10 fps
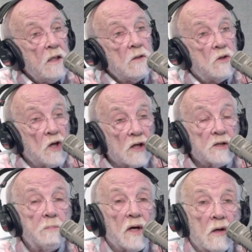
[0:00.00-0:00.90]

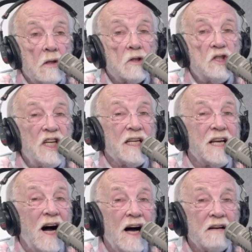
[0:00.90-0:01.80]
just because she
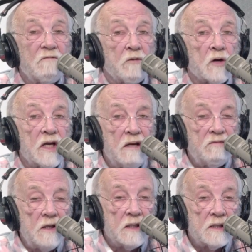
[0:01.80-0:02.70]
got
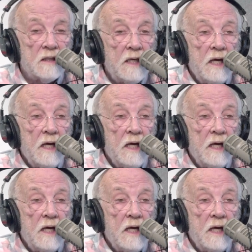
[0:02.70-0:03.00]
forgiveness.